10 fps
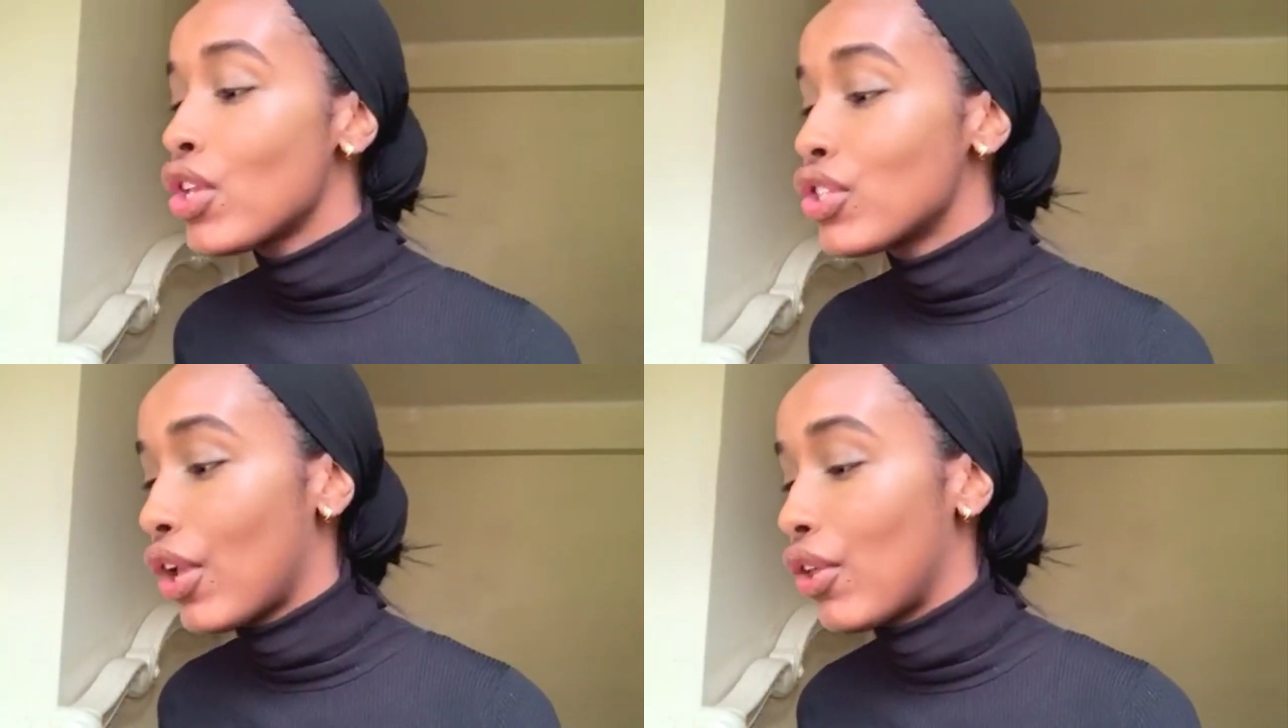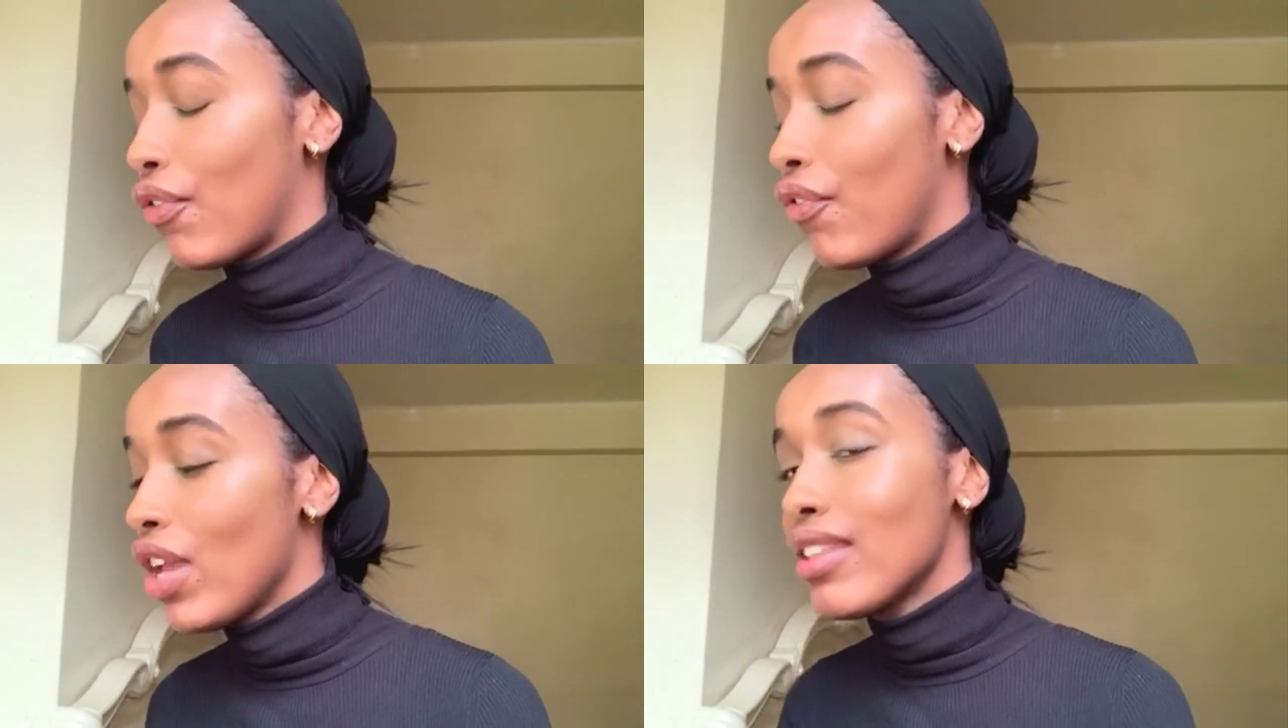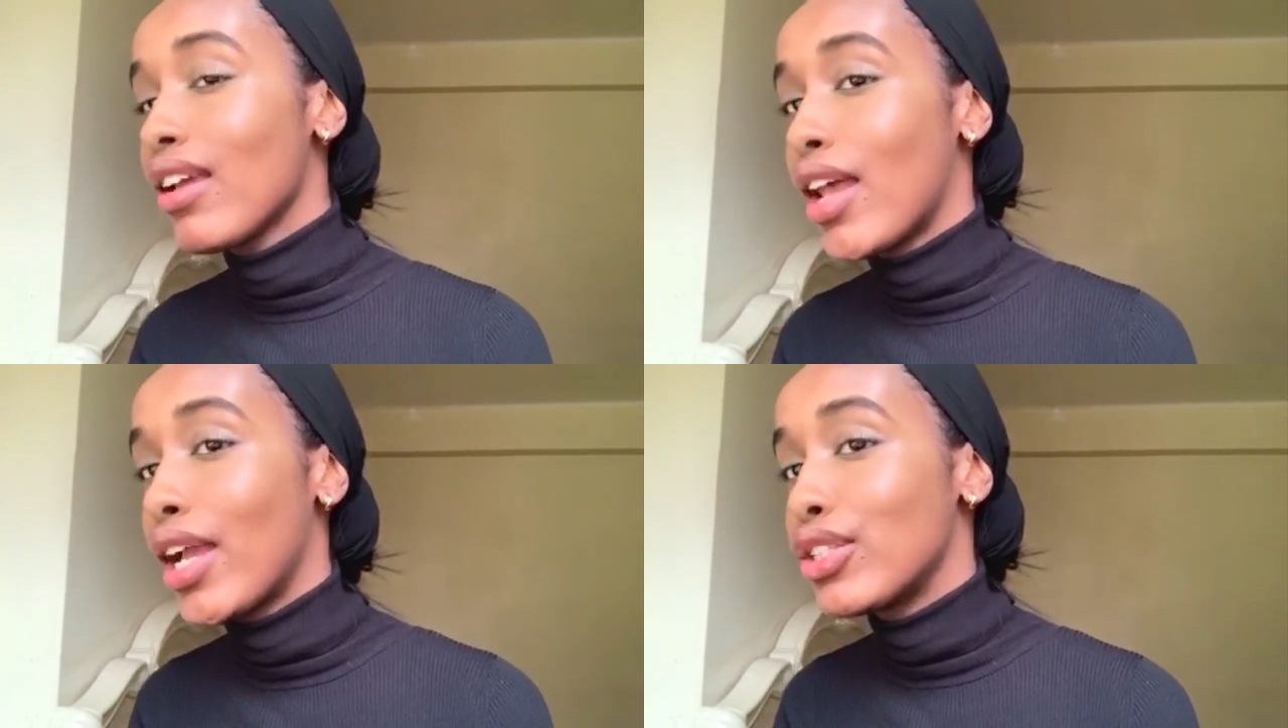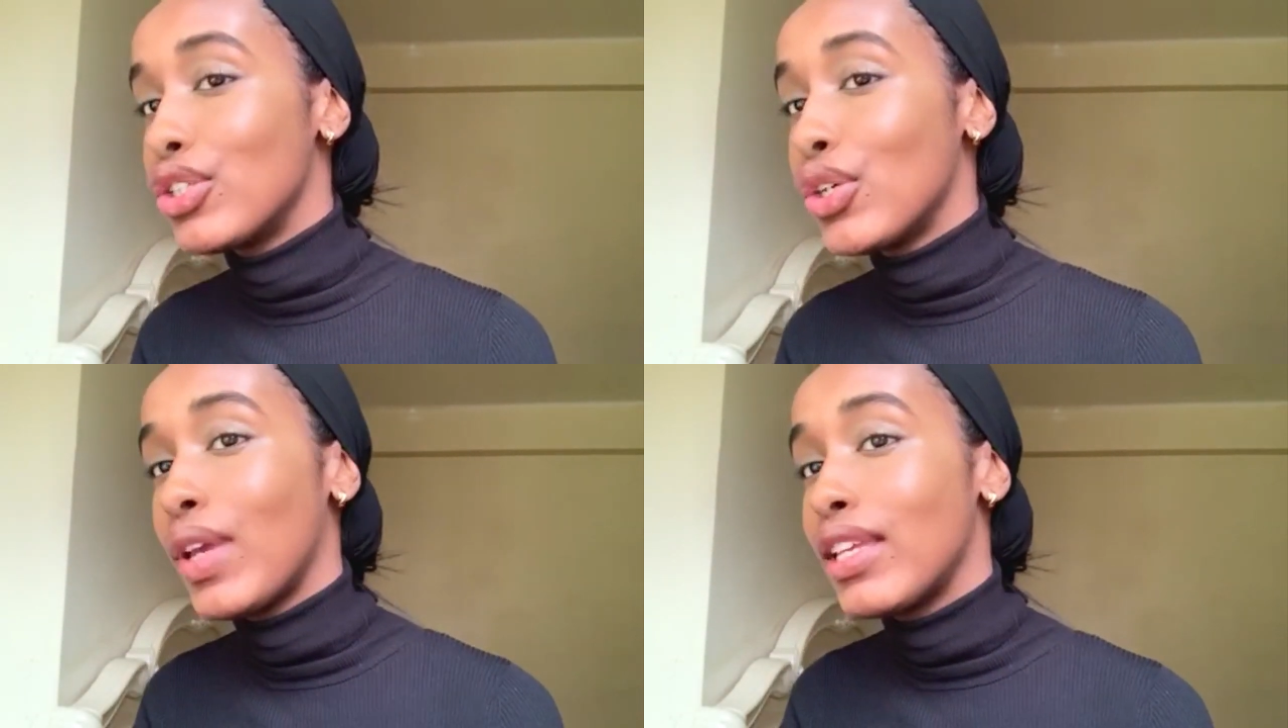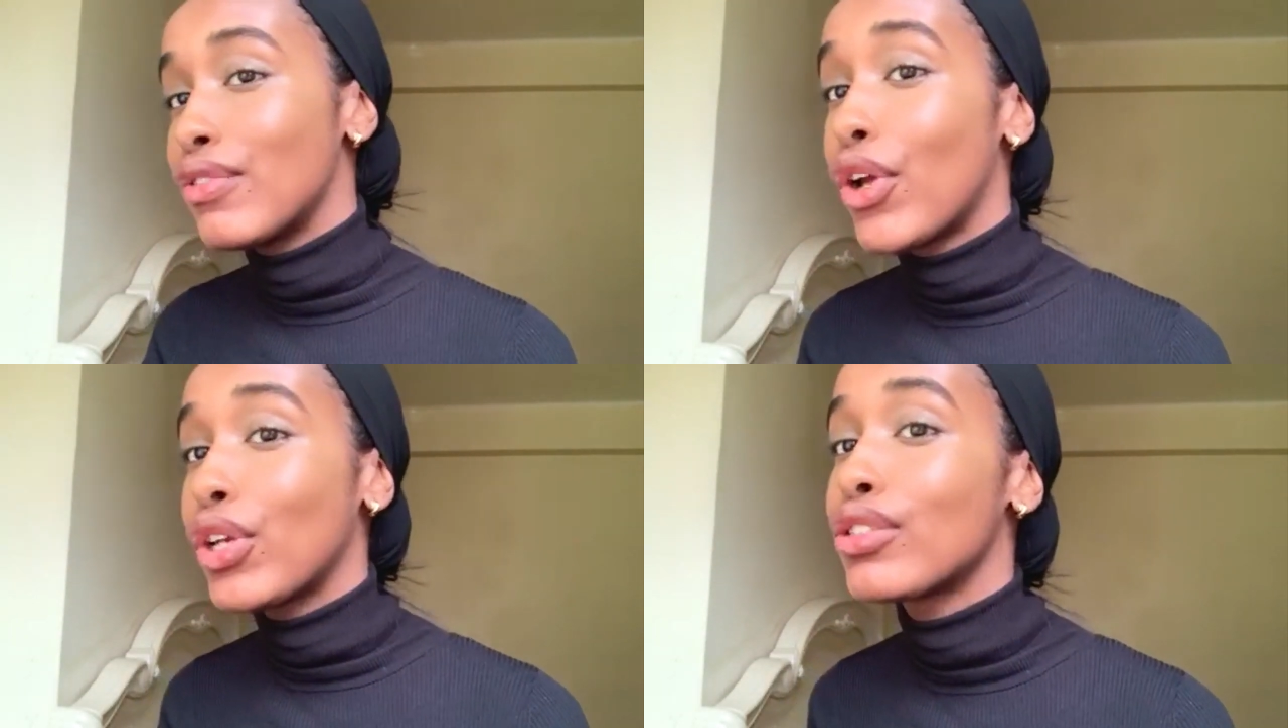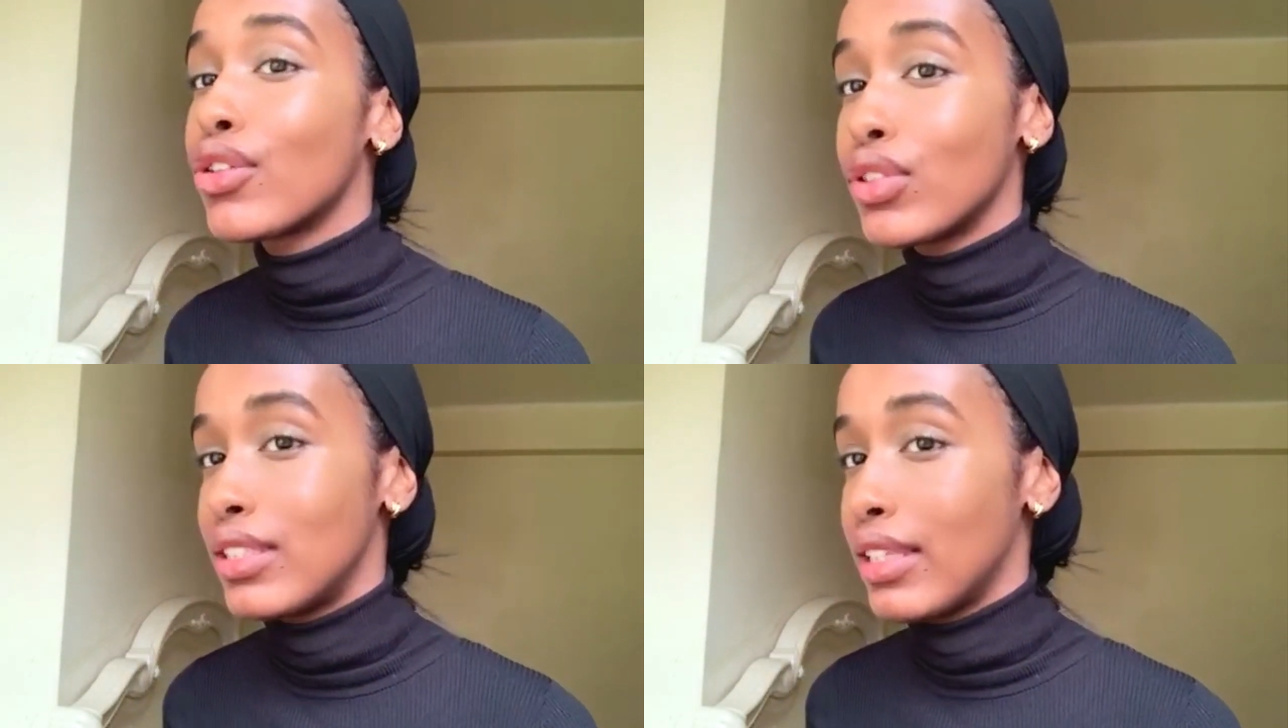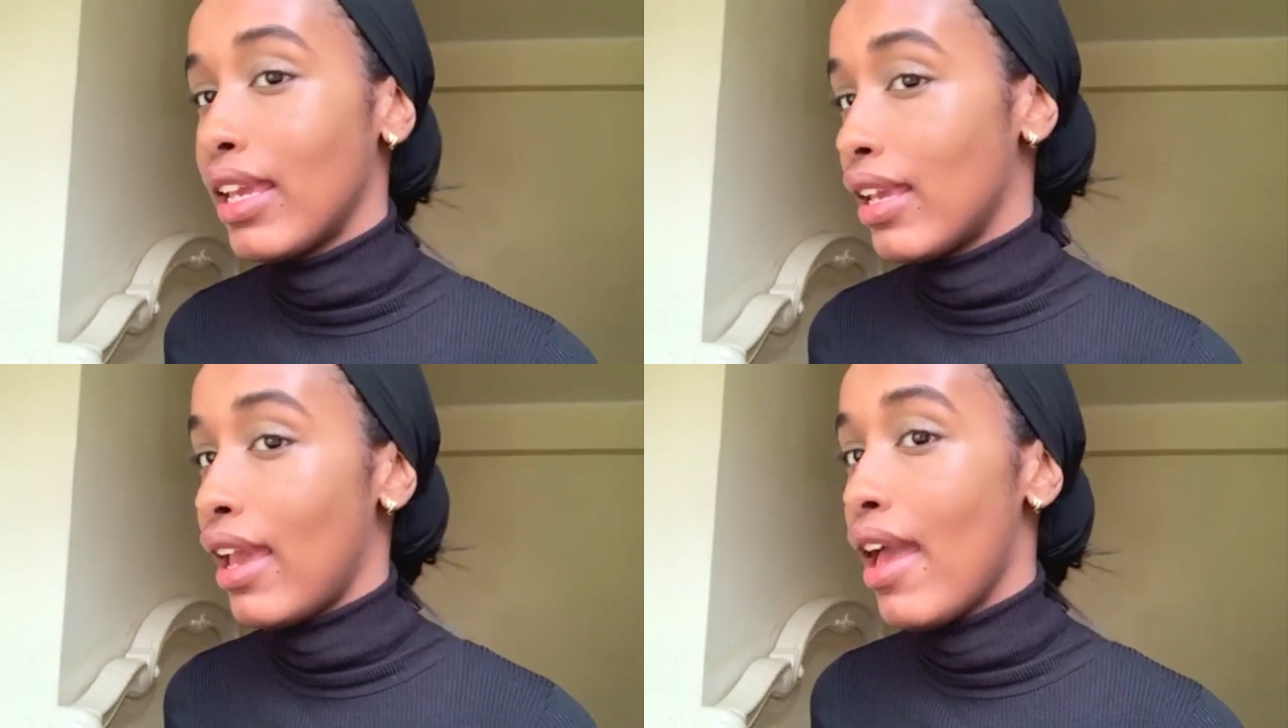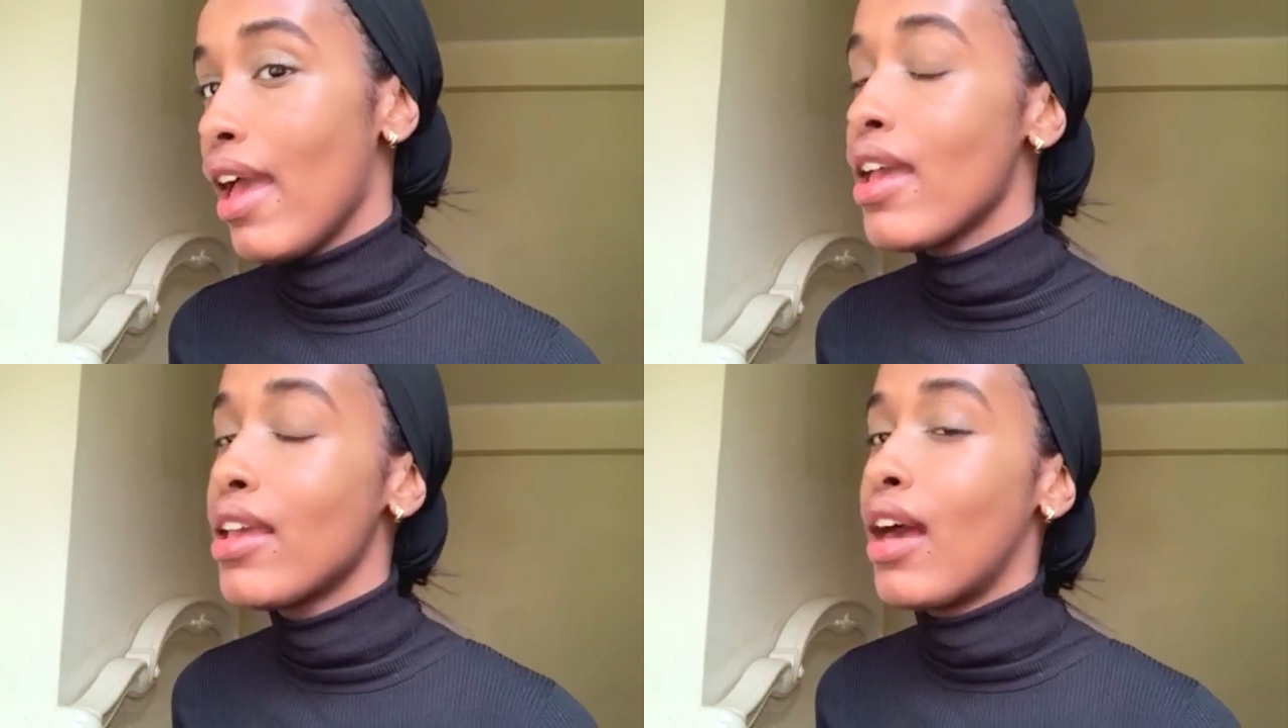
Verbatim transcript: So the first thing I like to do is focus on skincare.